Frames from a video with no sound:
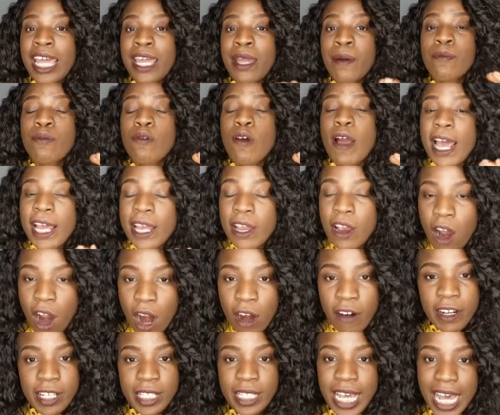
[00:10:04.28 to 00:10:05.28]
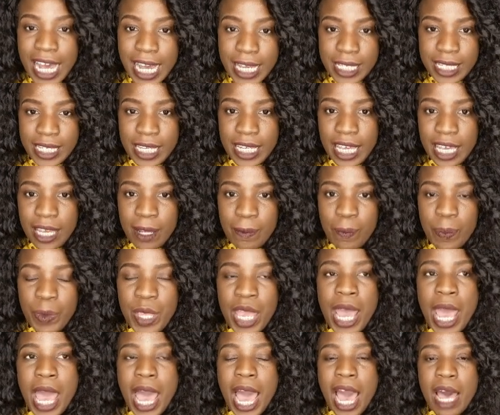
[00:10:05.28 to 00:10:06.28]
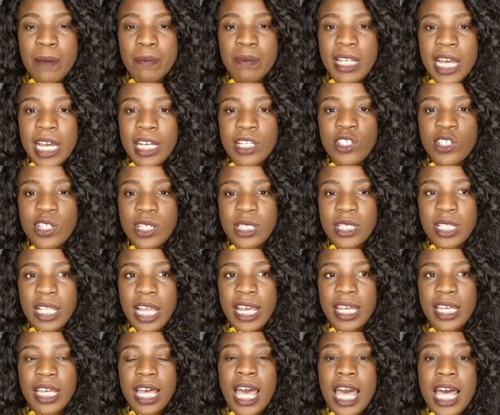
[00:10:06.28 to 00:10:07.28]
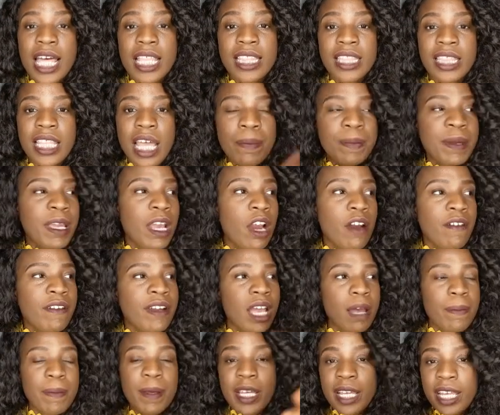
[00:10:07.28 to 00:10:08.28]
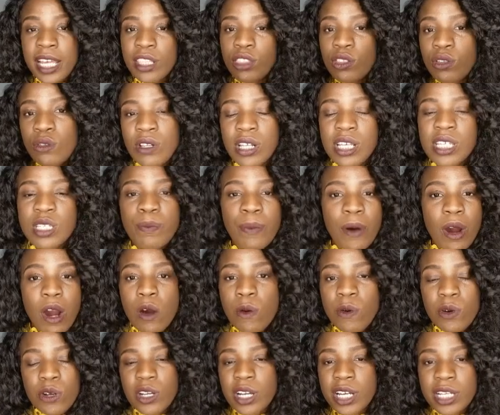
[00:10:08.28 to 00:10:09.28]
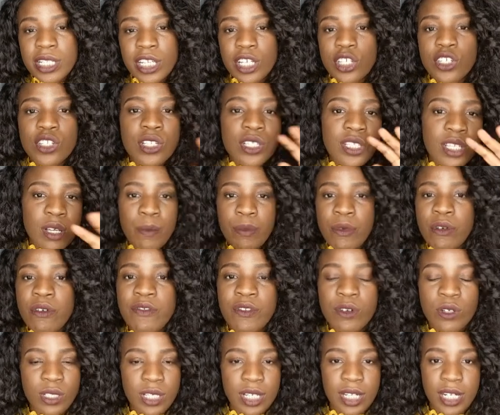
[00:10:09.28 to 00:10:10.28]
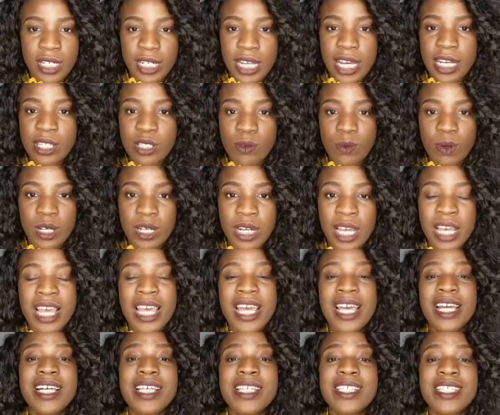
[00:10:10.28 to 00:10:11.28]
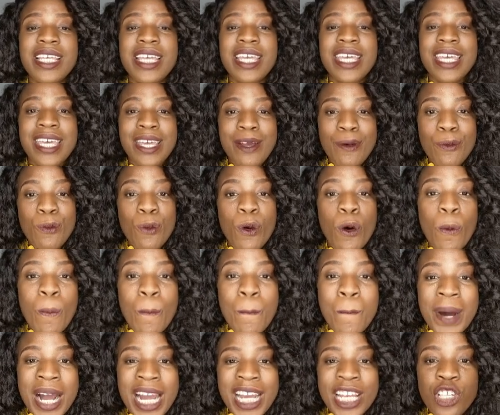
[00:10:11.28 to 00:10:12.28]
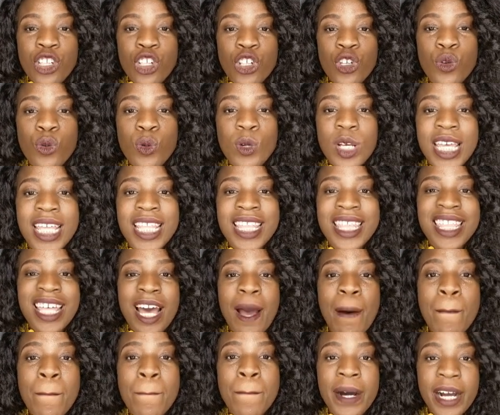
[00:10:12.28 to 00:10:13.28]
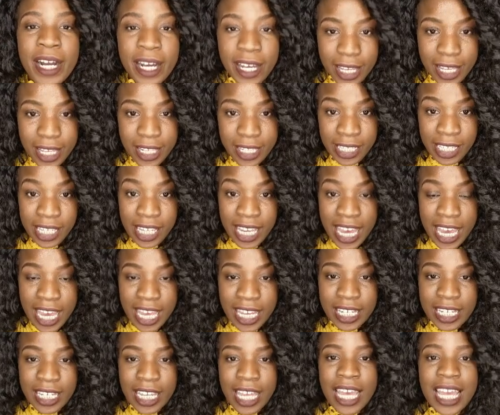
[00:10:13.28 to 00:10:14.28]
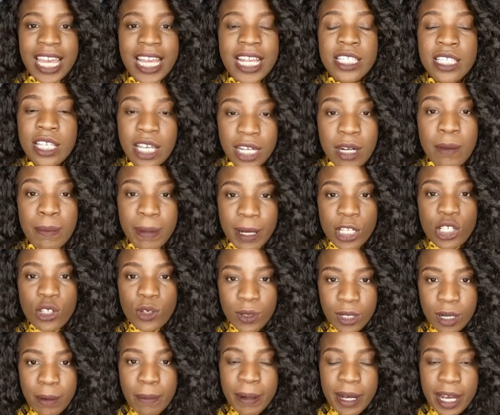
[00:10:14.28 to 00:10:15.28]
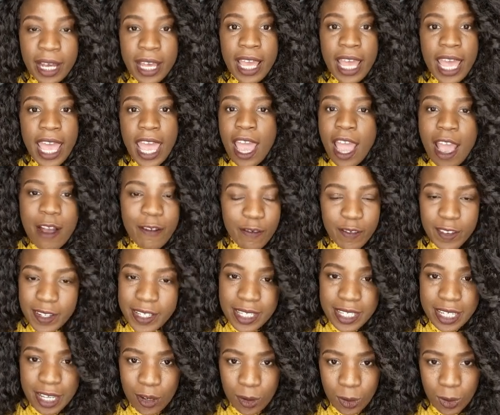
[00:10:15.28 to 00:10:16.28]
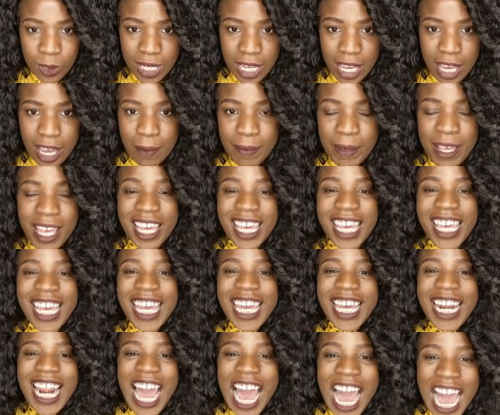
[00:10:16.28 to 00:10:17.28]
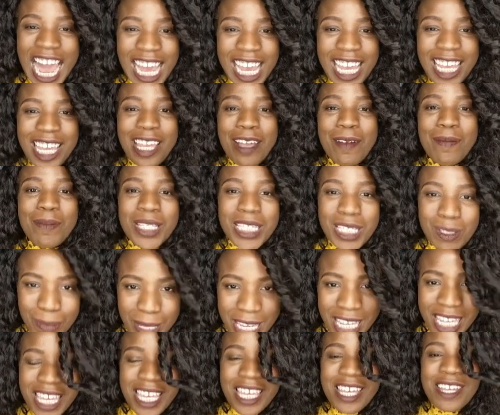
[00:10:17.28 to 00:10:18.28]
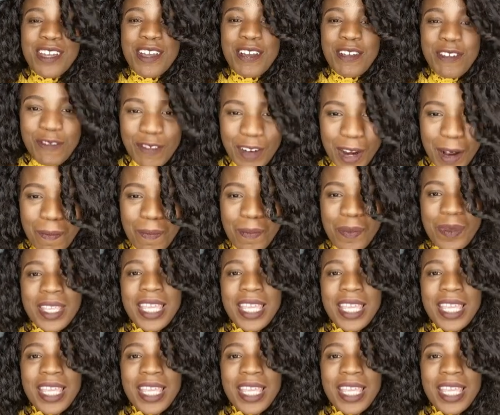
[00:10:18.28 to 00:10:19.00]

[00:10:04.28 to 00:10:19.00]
I am prioritizing it. I'm not just like, let me hurry up and get through these borrower conditions and move on to the next one, because it will bite you in the butt in the end. It's going to bite you in the butt every single time. And I am speaking from